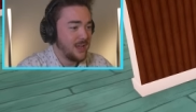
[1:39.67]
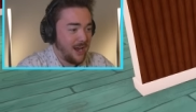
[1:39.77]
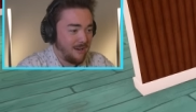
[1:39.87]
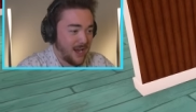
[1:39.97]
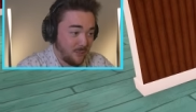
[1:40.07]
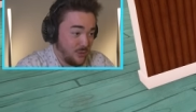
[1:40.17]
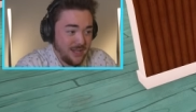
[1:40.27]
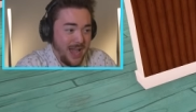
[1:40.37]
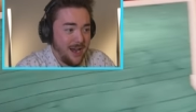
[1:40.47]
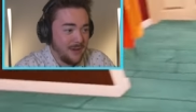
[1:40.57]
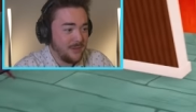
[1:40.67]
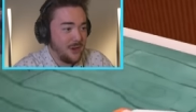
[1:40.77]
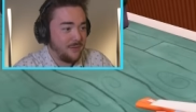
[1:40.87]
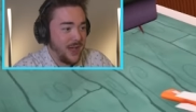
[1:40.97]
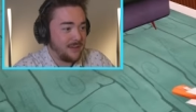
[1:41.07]
All right. Well, I don't even
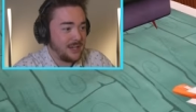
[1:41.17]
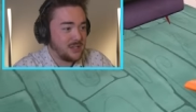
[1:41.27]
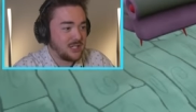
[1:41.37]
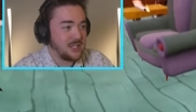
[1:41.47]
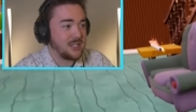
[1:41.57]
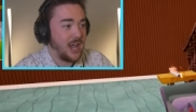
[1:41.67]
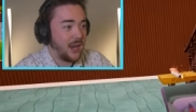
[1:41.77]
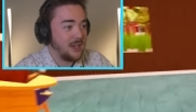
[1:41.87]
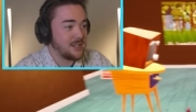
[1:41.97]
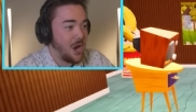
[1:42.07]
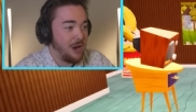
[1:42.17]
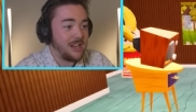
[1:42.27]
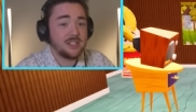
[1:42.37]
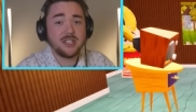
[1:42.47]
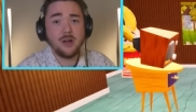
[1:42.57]
know if I have to use this thing. He's
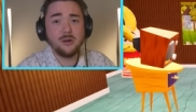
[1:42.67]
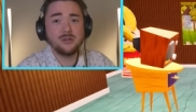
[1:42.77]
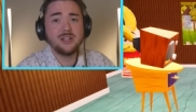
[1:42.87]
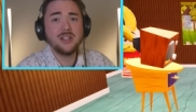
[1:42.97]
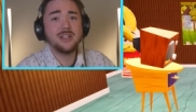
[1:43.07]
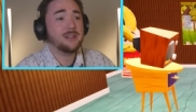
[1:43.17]
already so...